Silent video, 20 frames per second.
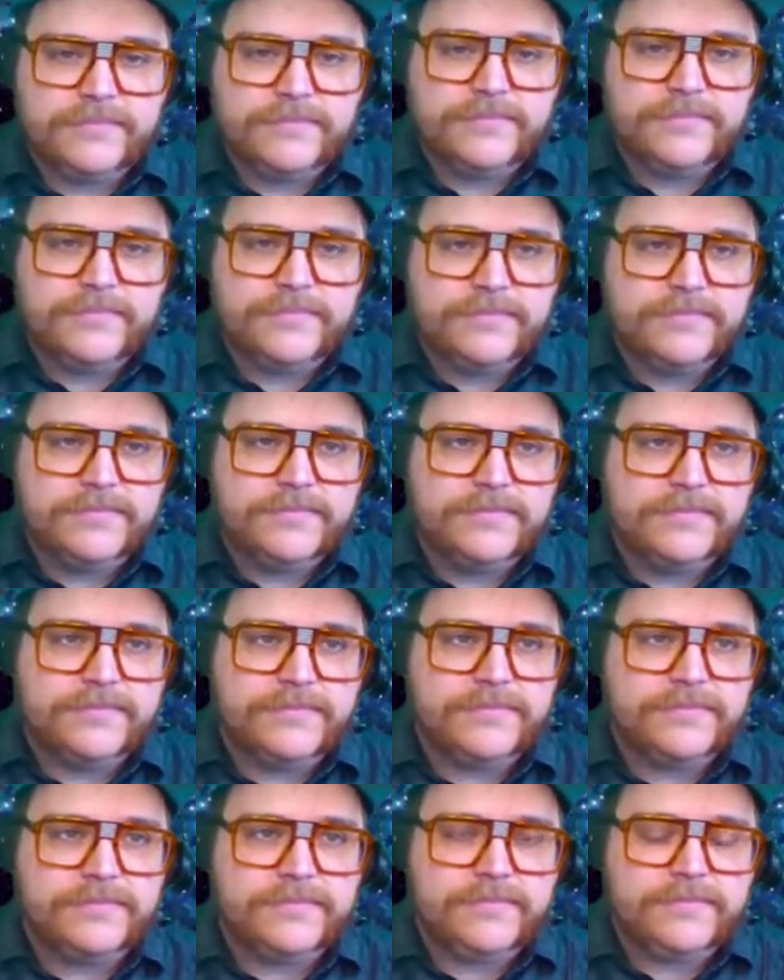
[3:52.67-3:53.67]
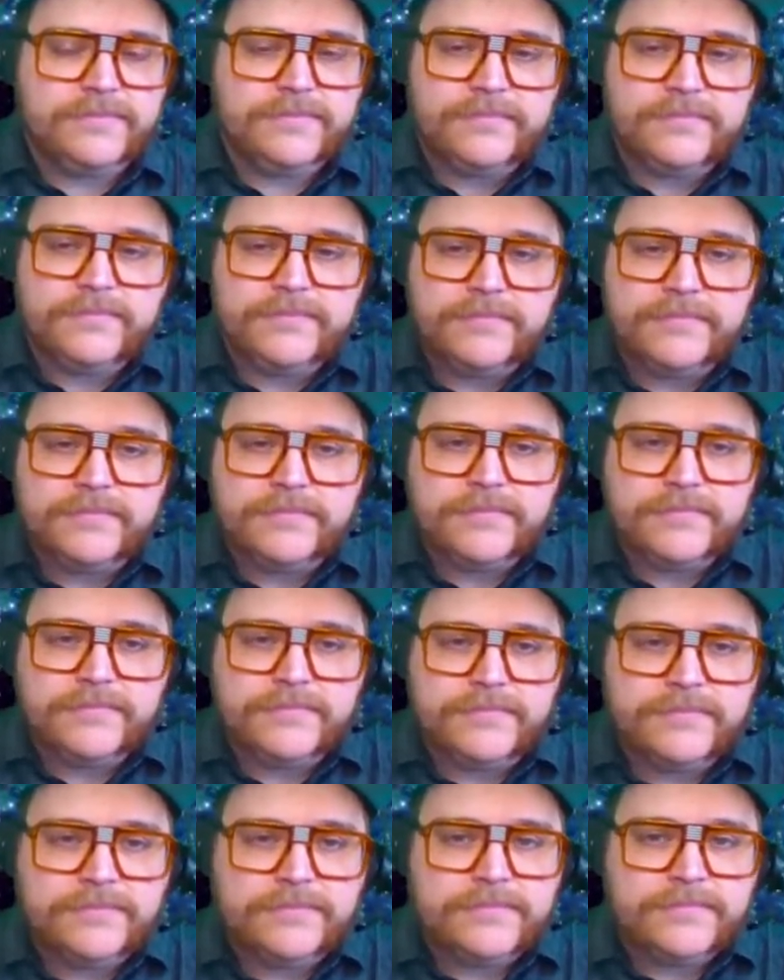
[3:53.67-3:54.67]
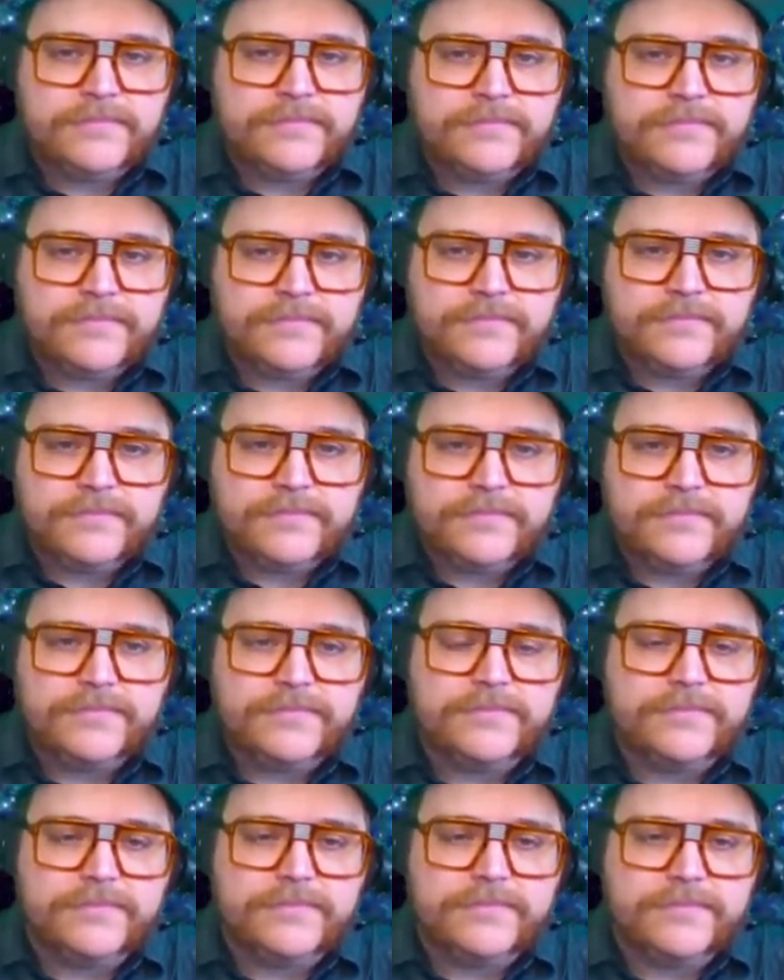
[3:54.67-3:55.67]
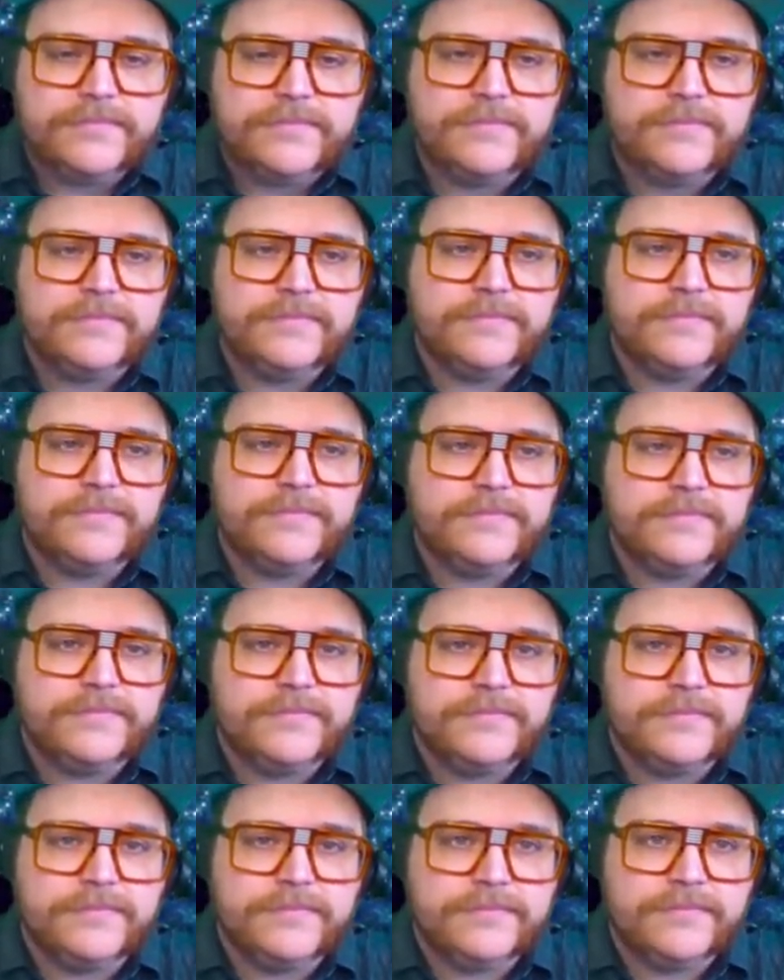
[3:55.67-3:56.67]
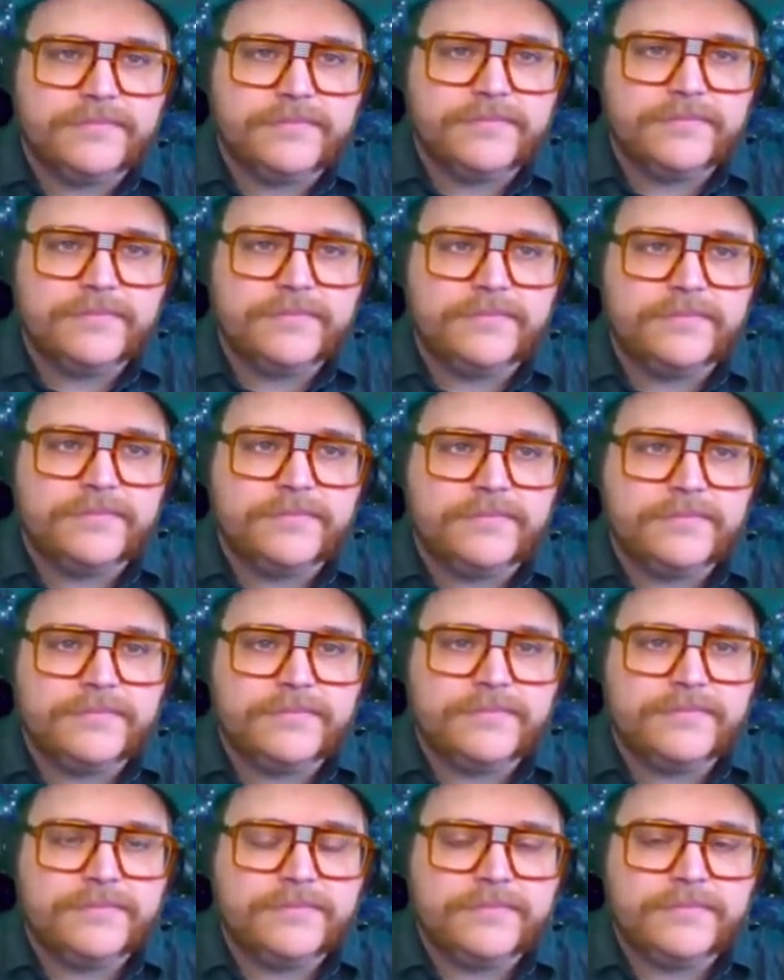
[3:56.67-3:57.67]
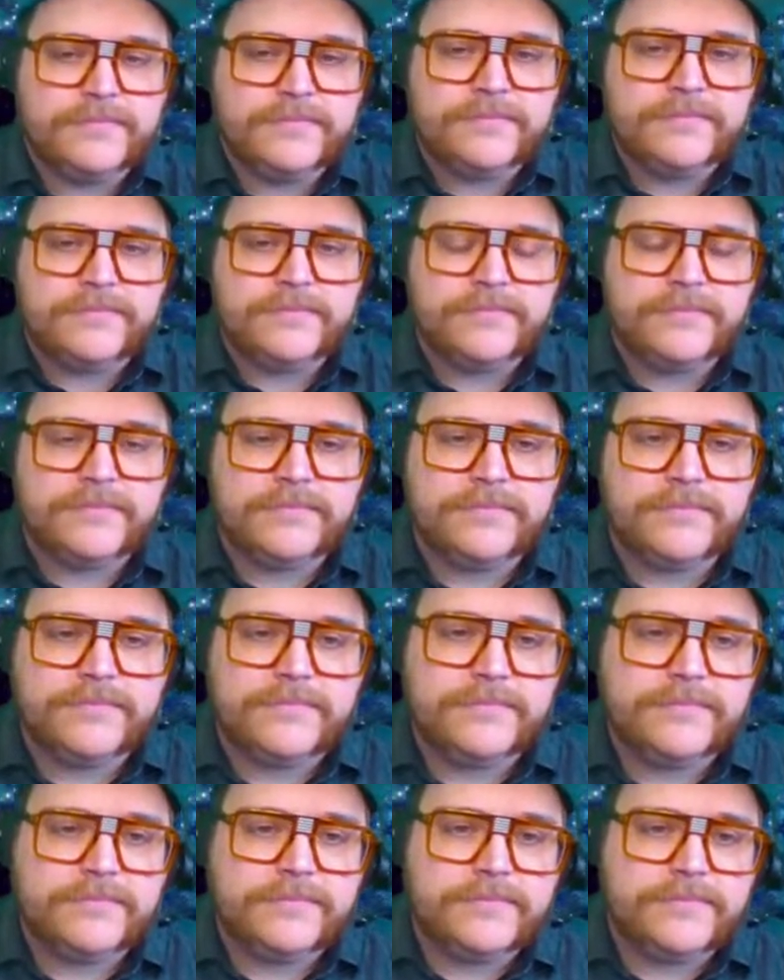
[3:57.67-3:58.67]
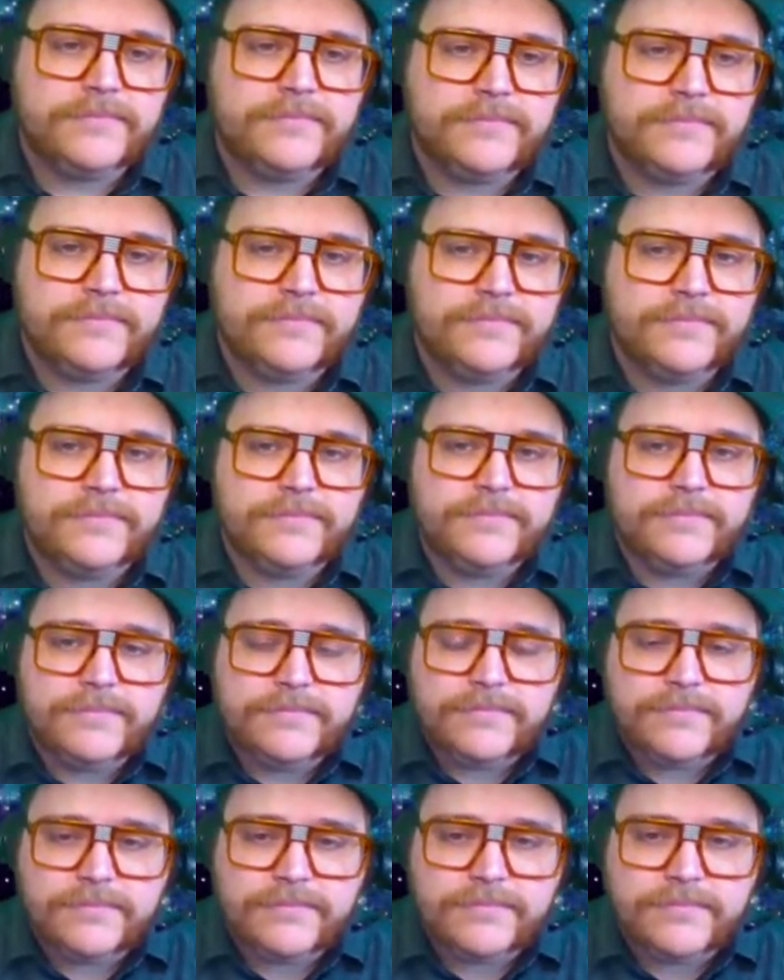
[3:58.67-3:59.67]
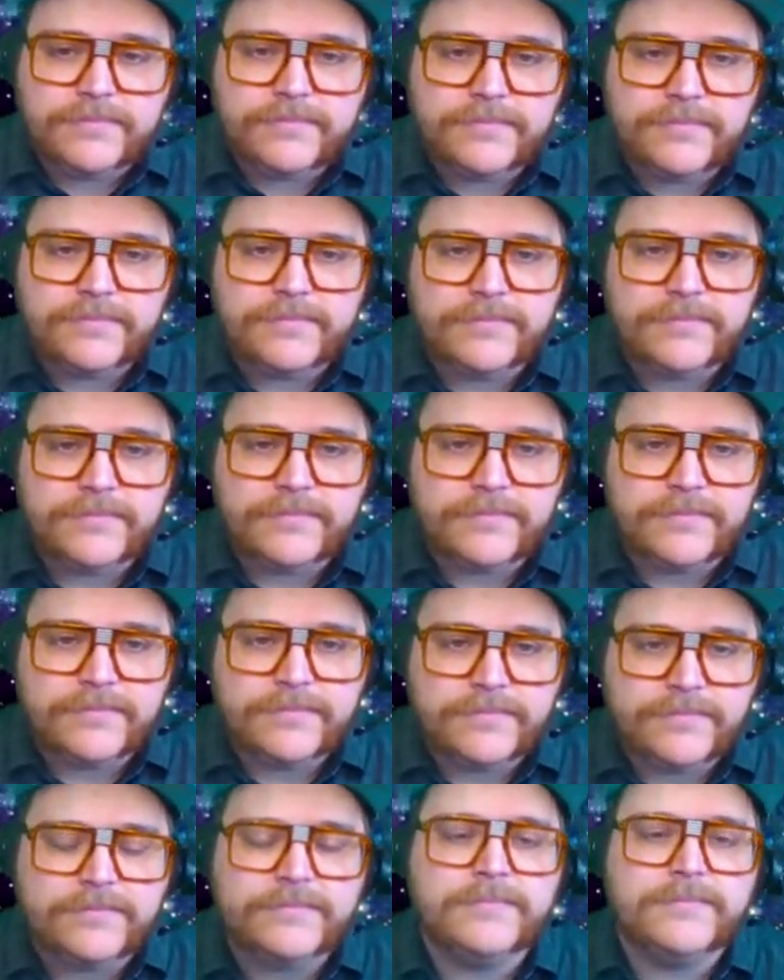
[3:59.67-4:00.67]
No words are spoken by the person on screen.